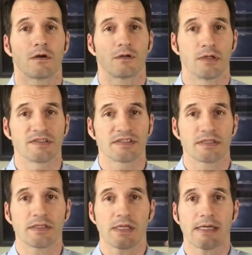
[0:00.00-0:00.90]

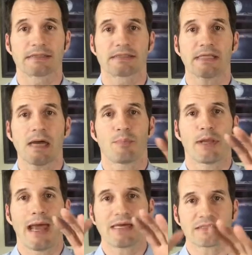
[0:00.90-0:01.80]
listen and step,
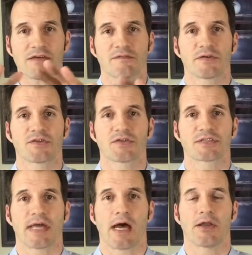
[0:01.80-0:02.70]
and as that
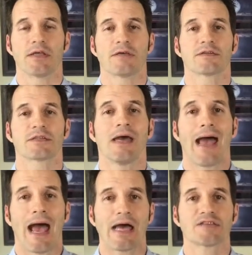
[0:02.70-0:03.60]
filters down,
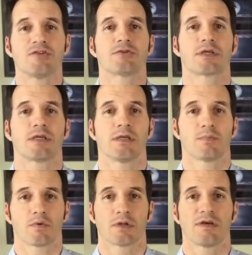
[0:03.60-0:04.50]
as you
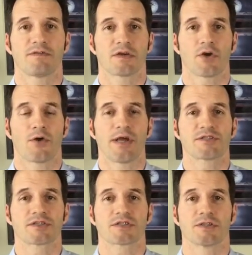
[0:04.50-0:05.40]
keep living
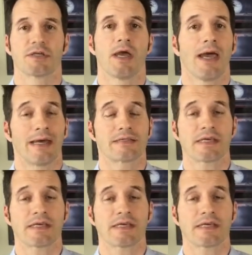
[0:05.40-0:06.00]
courageously and